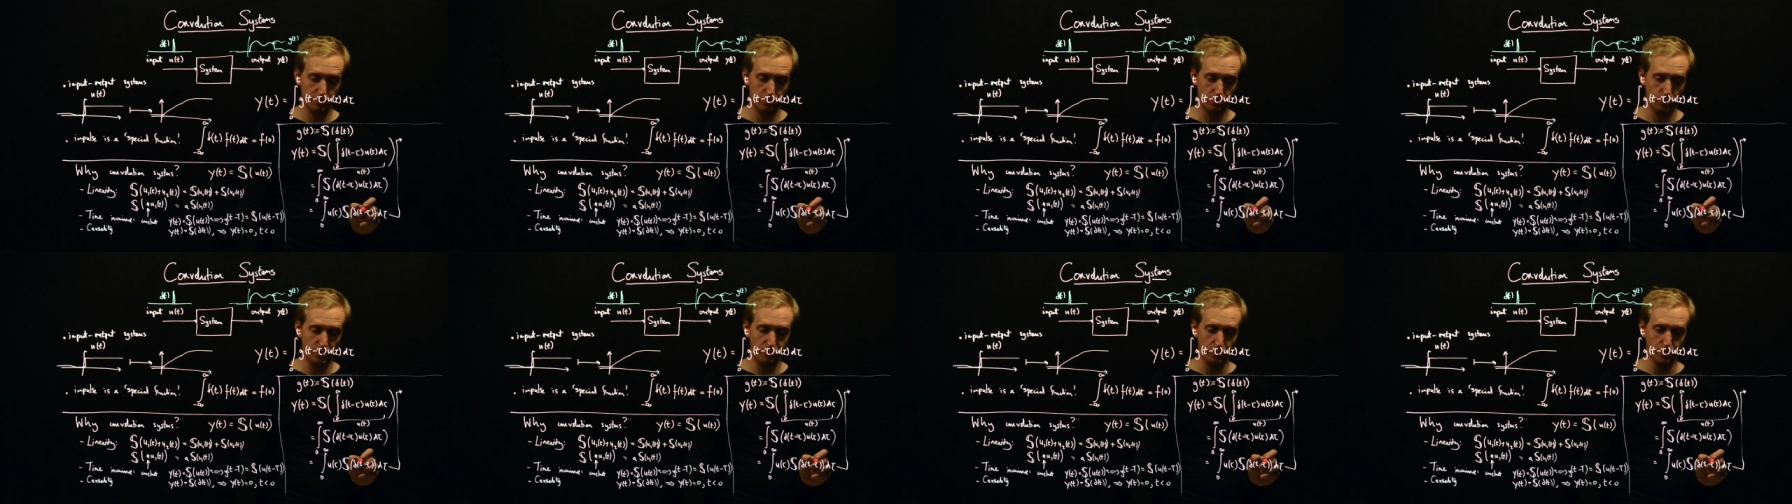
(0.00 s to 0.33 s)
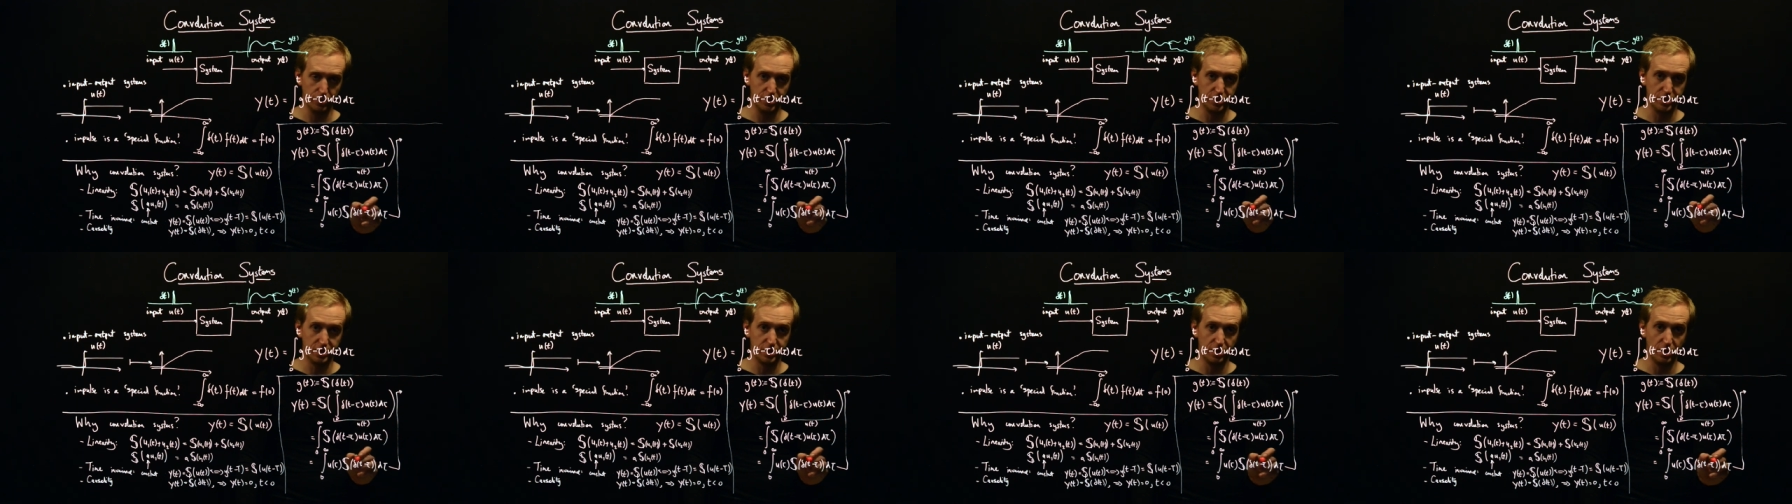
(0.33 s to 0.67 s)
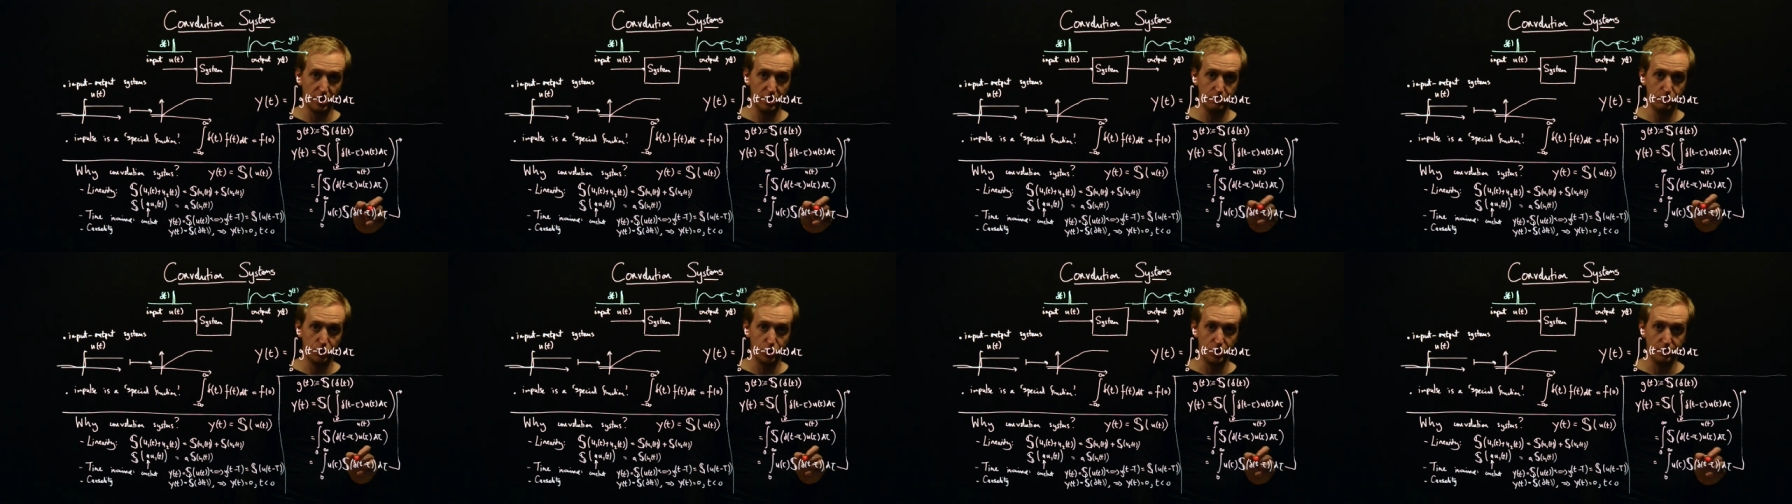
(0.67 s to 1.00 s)
We've got this
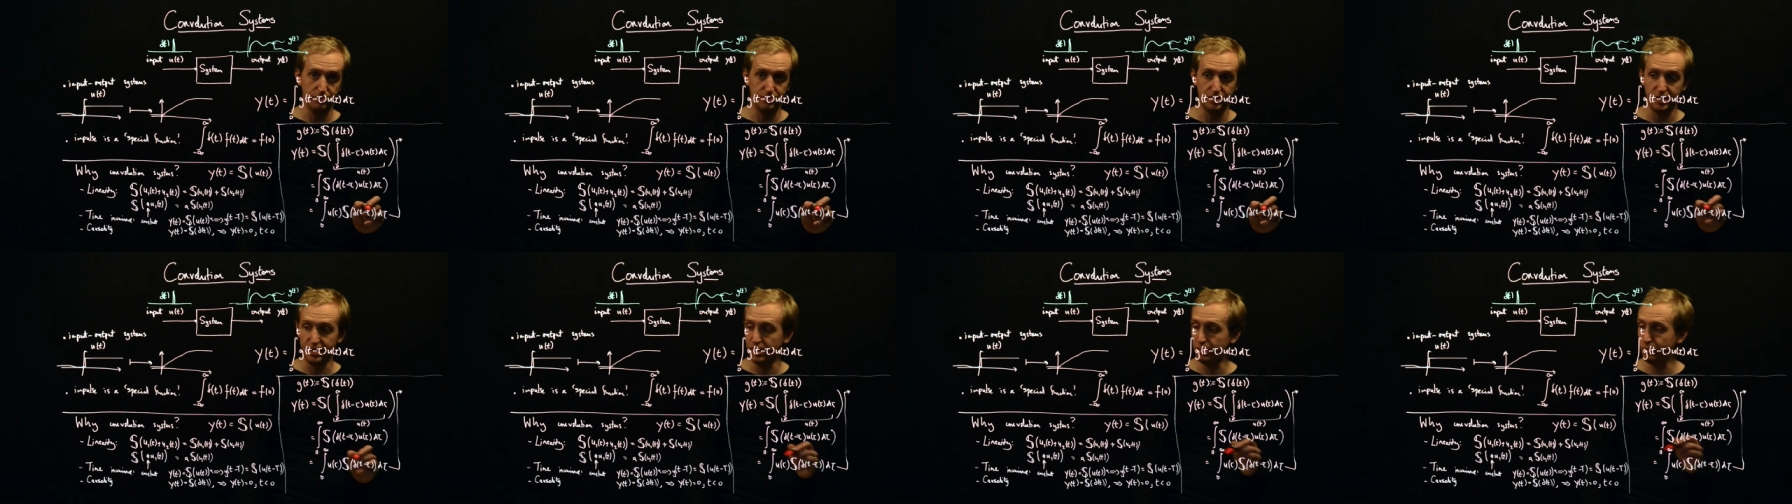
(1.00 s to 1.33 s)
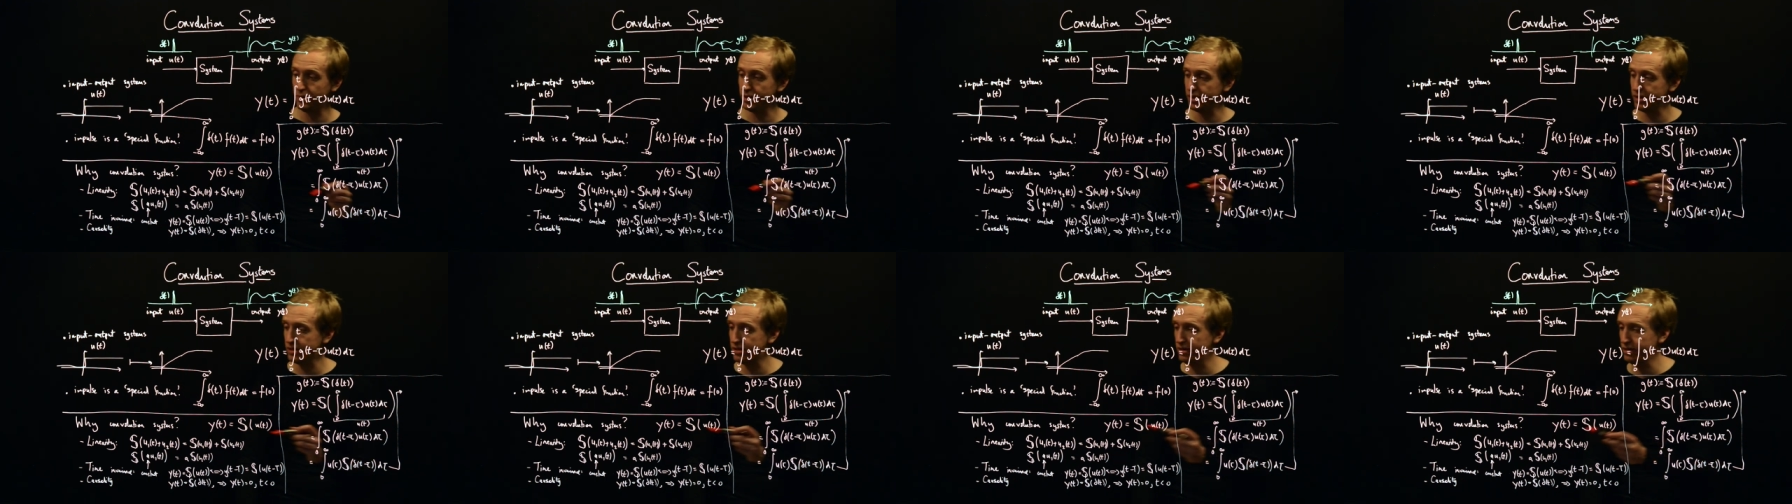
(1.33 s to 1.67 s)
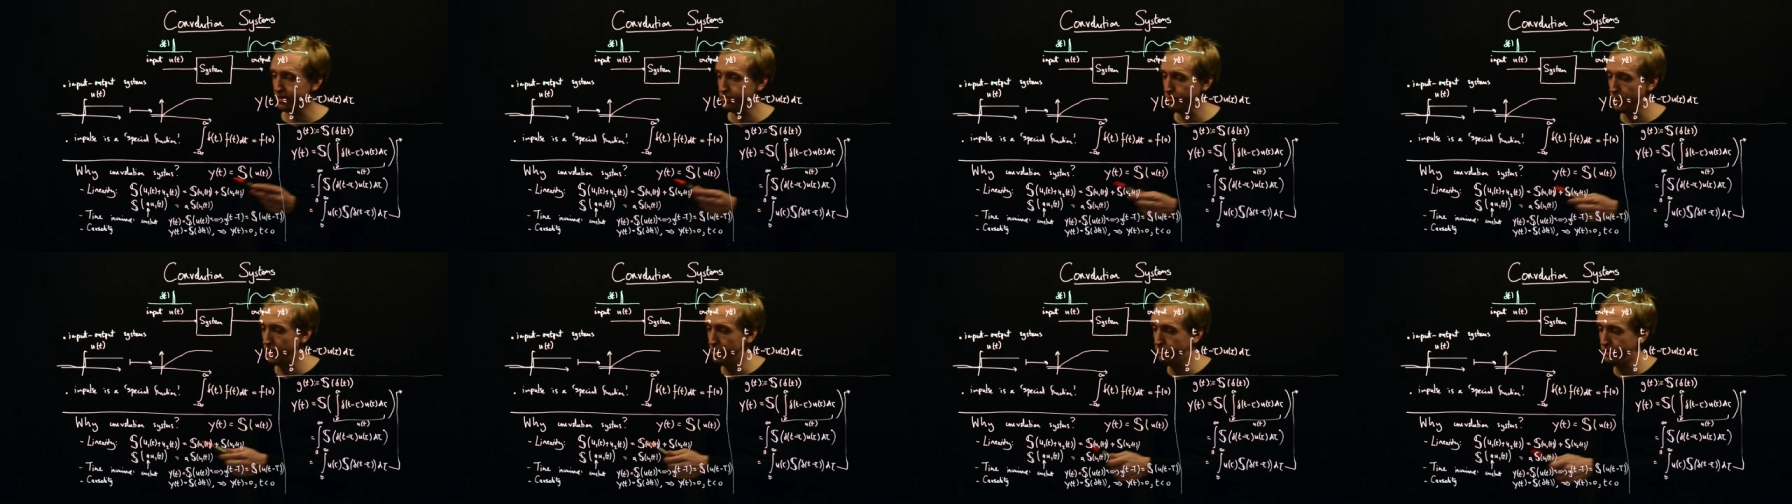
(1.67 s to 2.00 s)
time shift here, but this
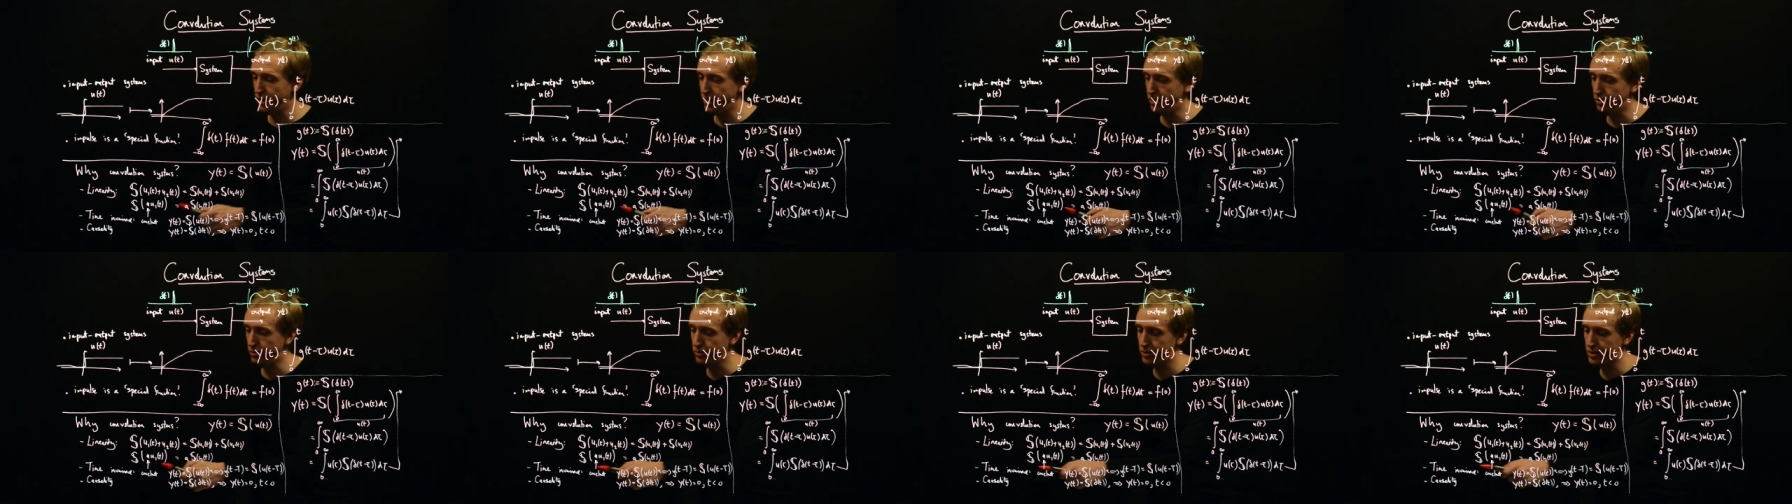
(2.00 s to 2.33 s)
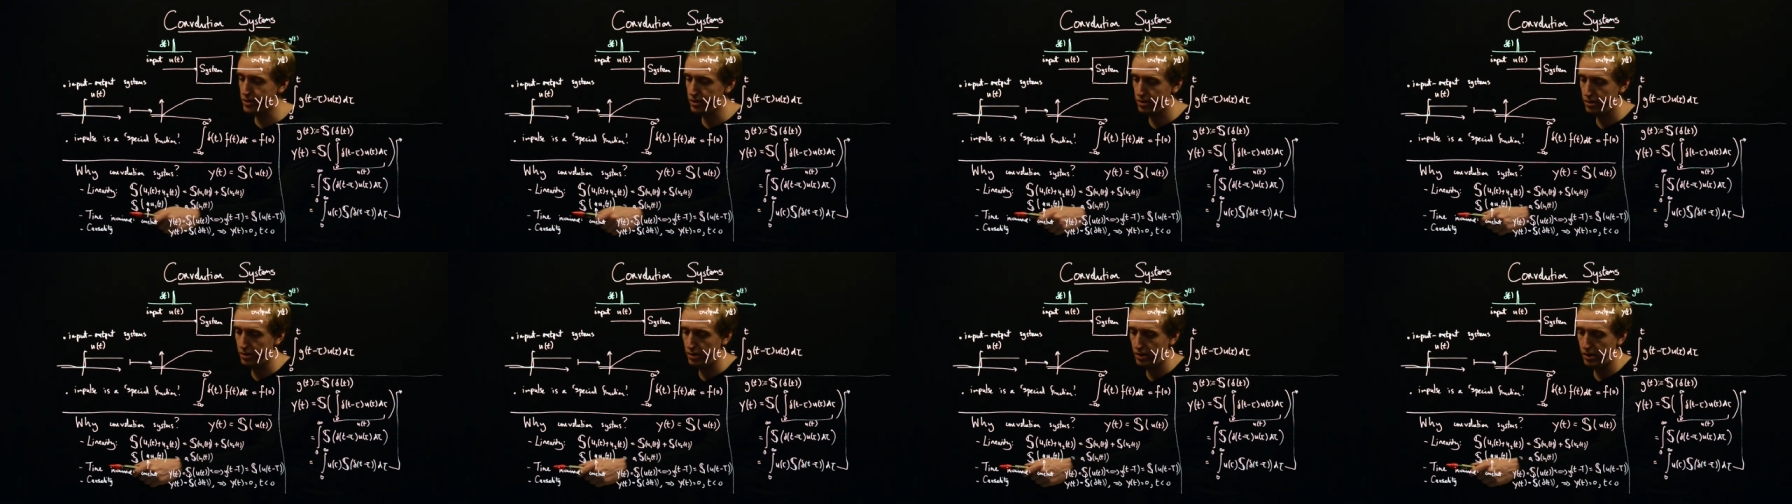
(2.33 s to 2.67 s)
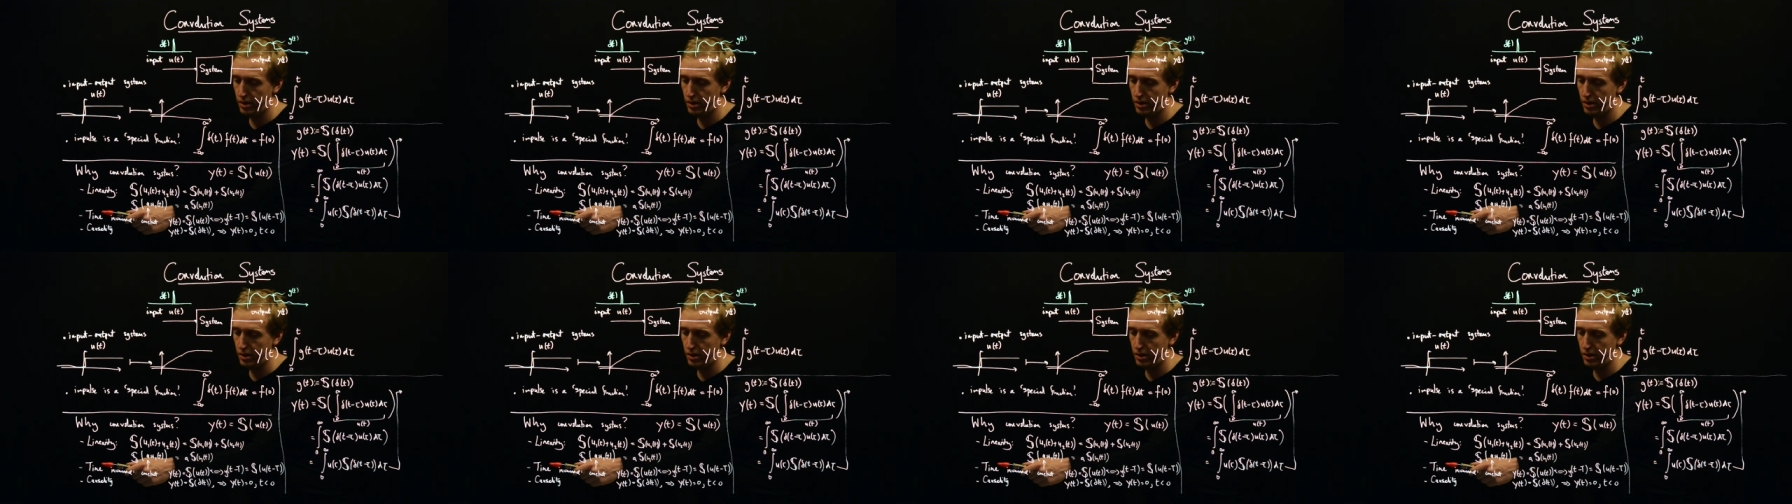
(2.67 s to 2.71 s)
is where we use